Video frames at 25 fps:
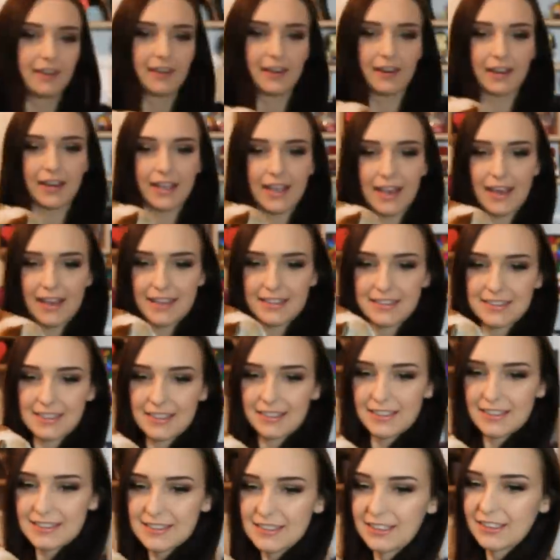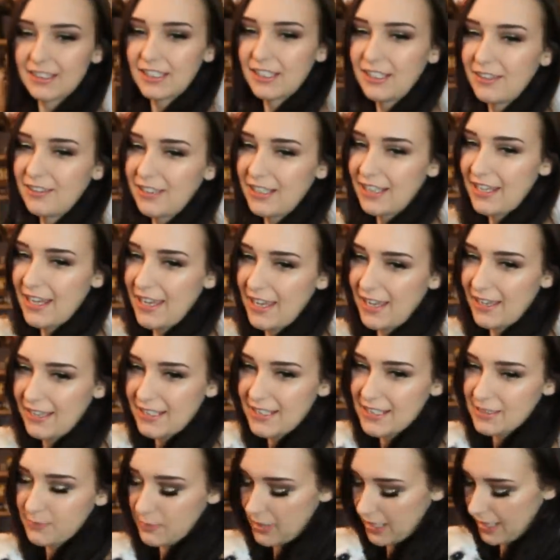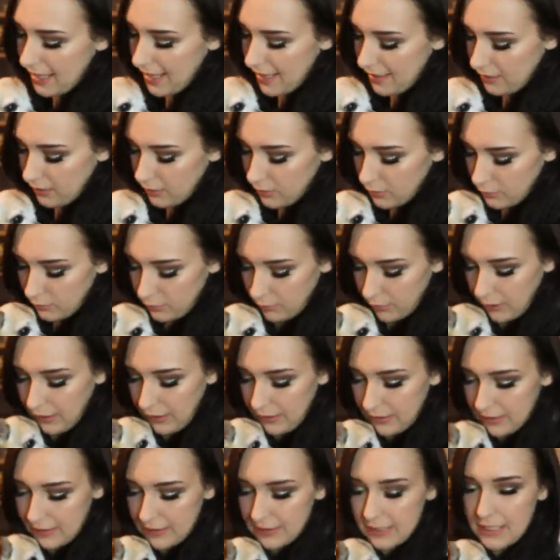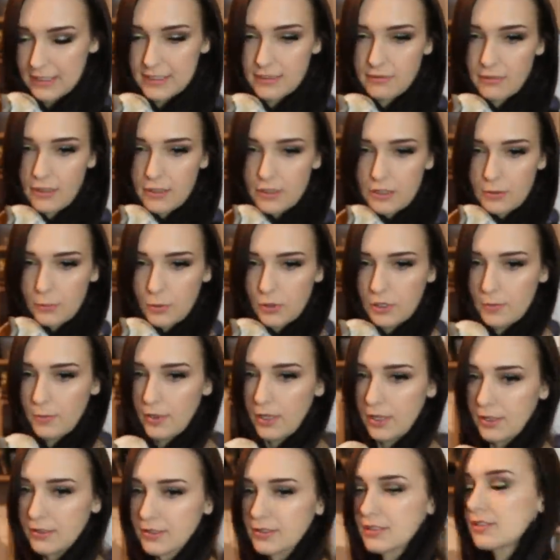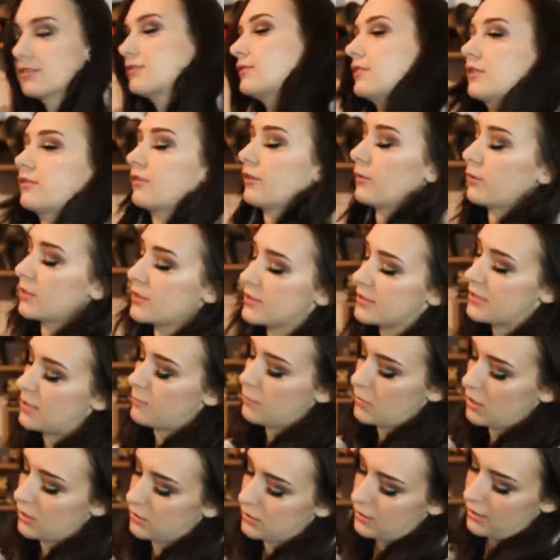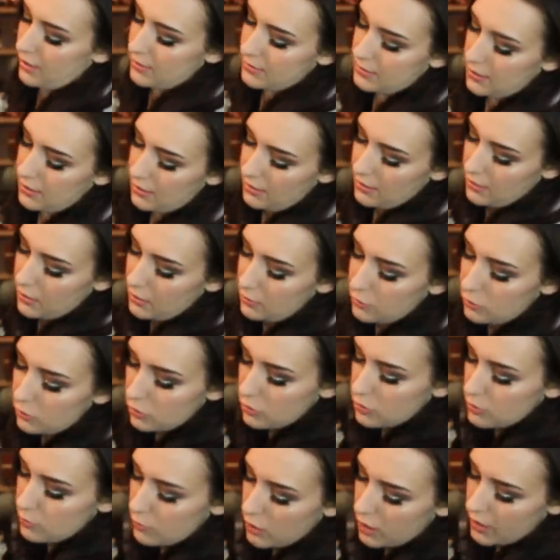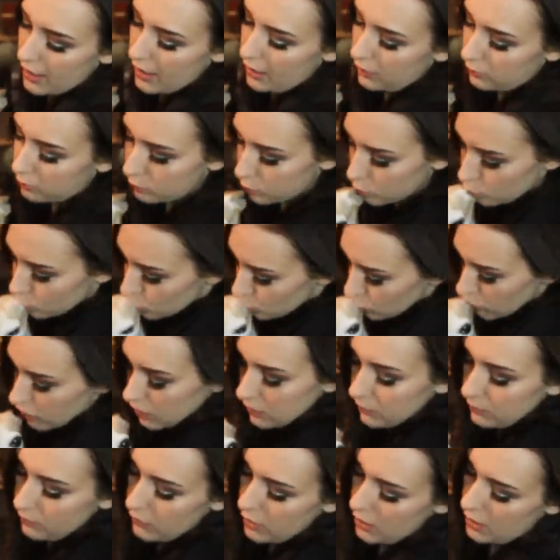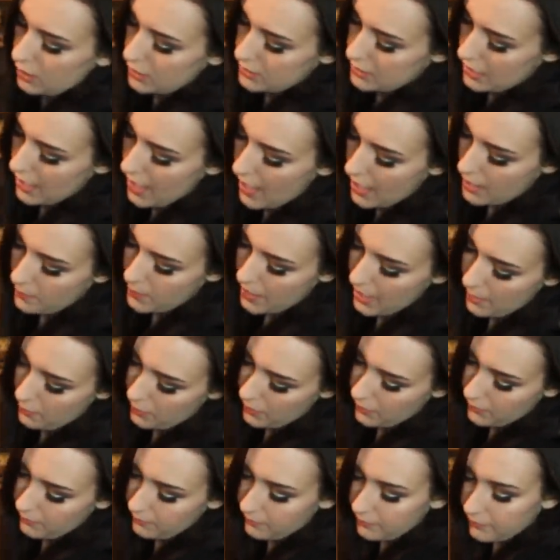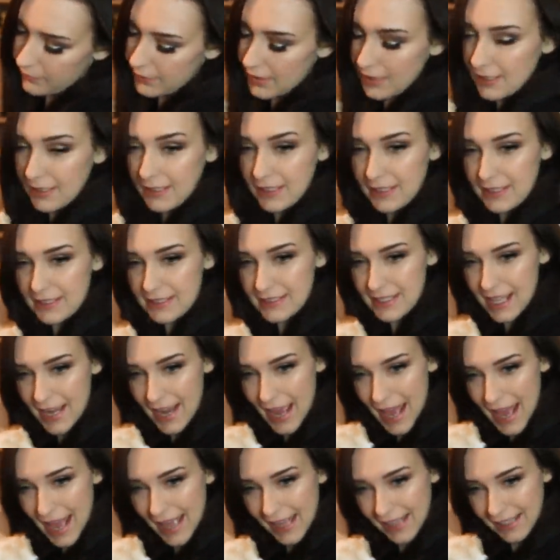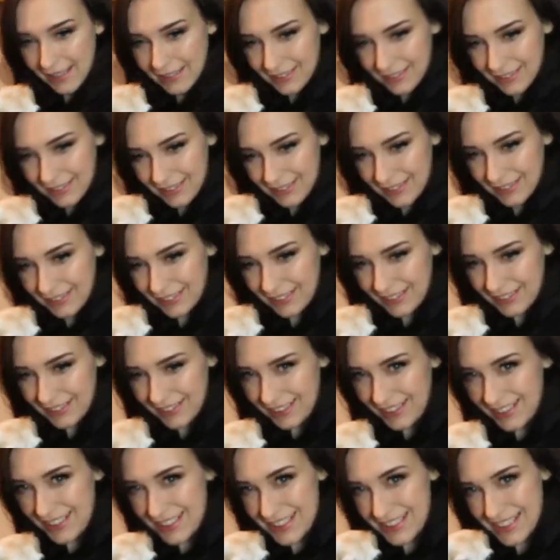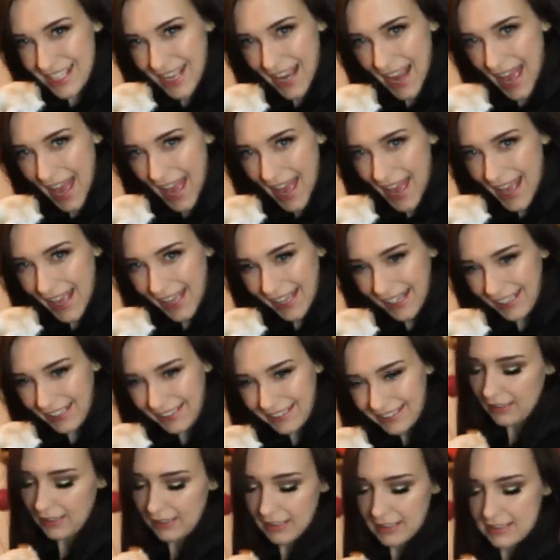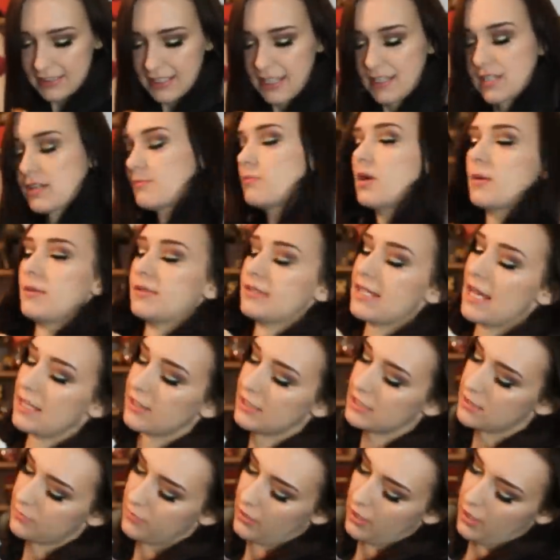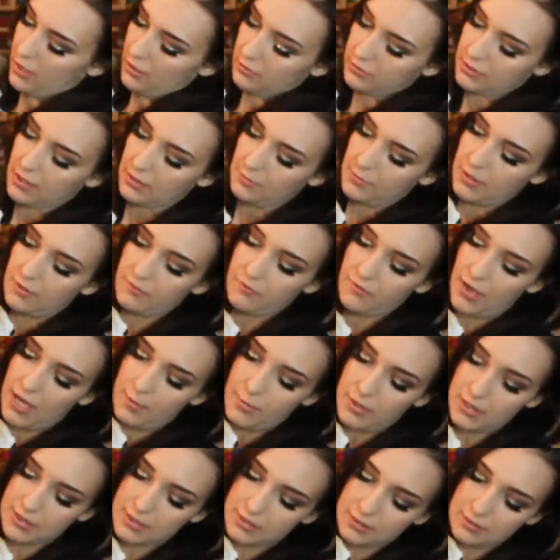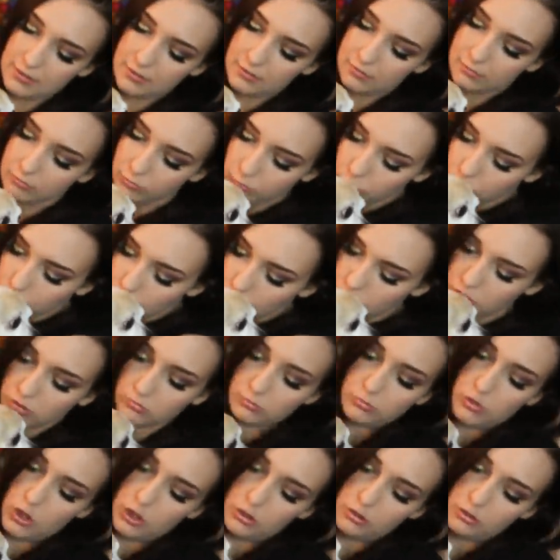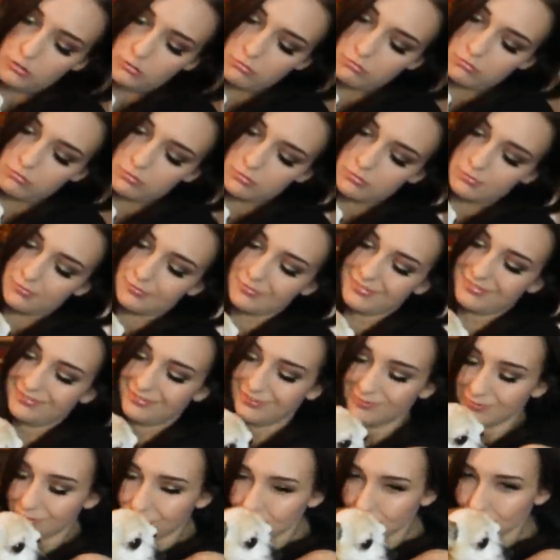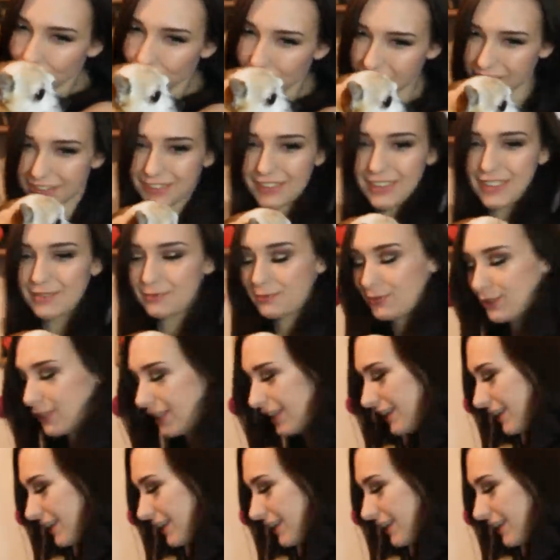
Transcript: Alright guys, this old cutie here, he's Miguel. Oh, we need to censor out your boy parts. I want to stay monetized. You choose Miguel. You're gonna say hi, babe. Say hi. Say hi. I'm gonna send your mum and dad this video. Tell them you're famous. Yes? Good boy.